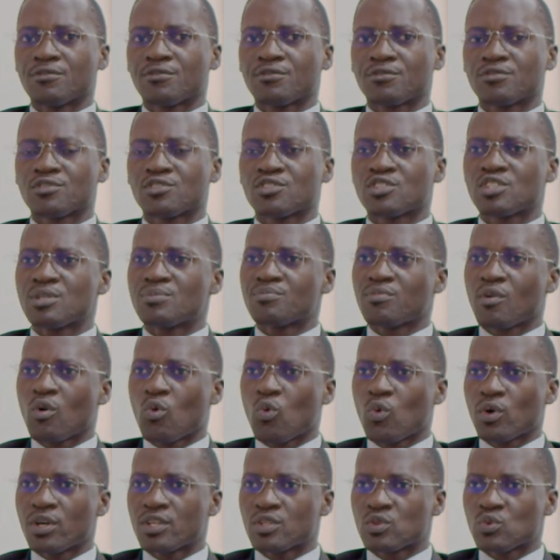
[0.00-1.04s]
simple
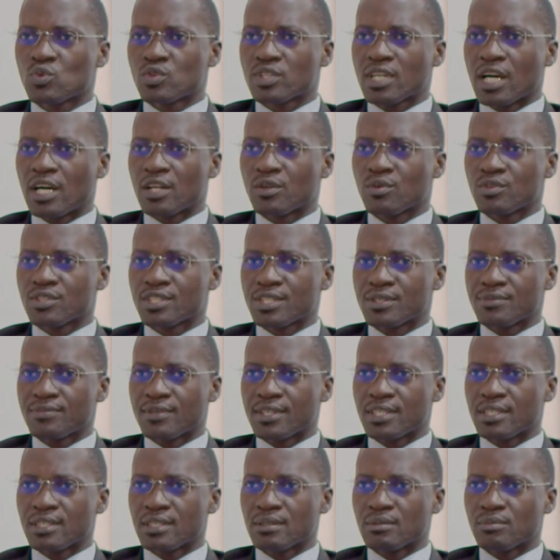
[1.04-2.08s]
ways which are not
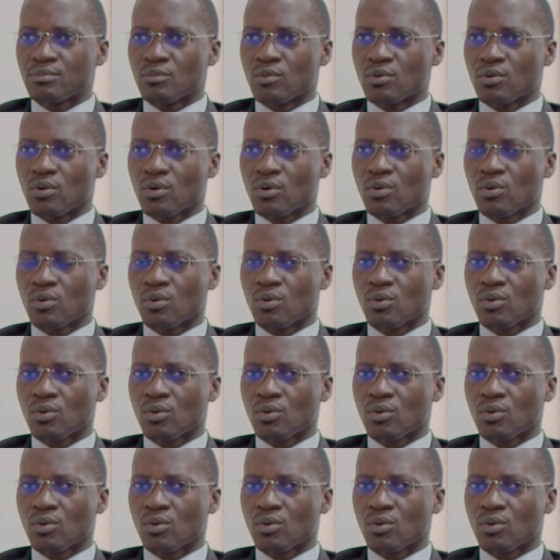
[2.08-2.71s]
even more